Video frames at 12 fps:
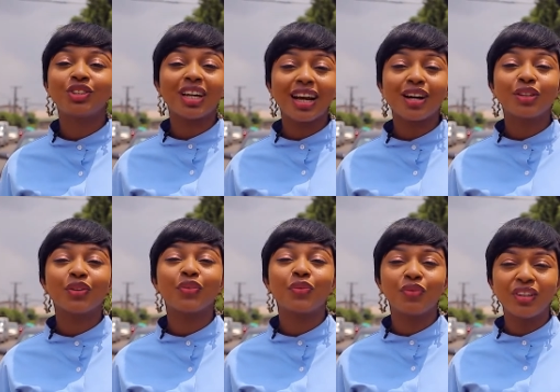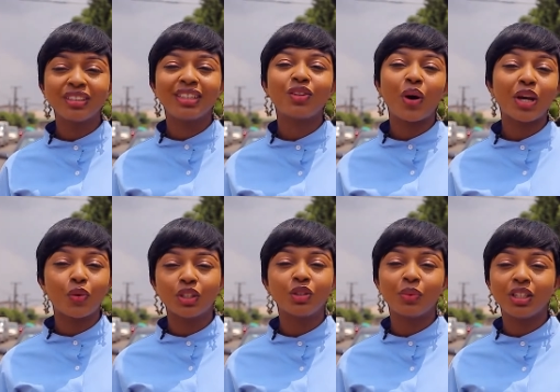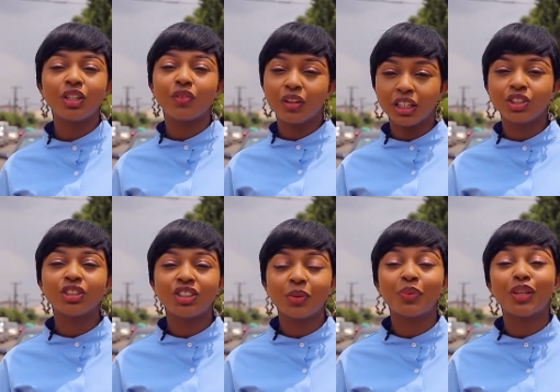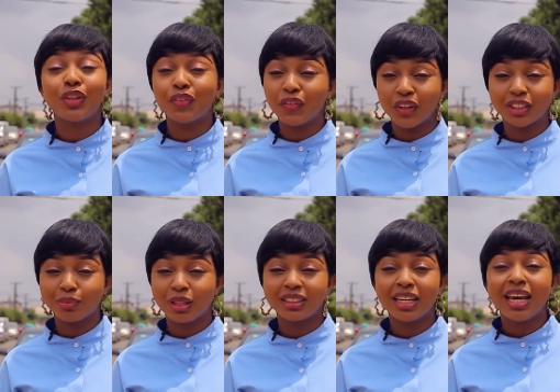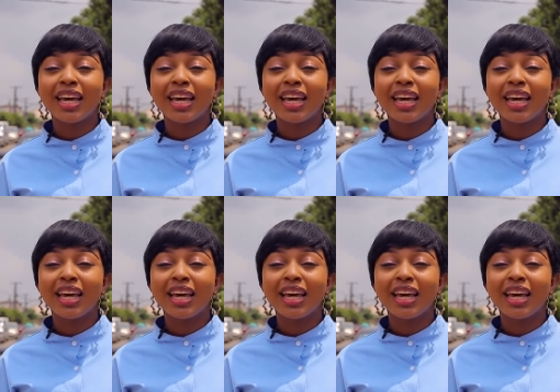check out the reason why you want to be in a relationship in the first place.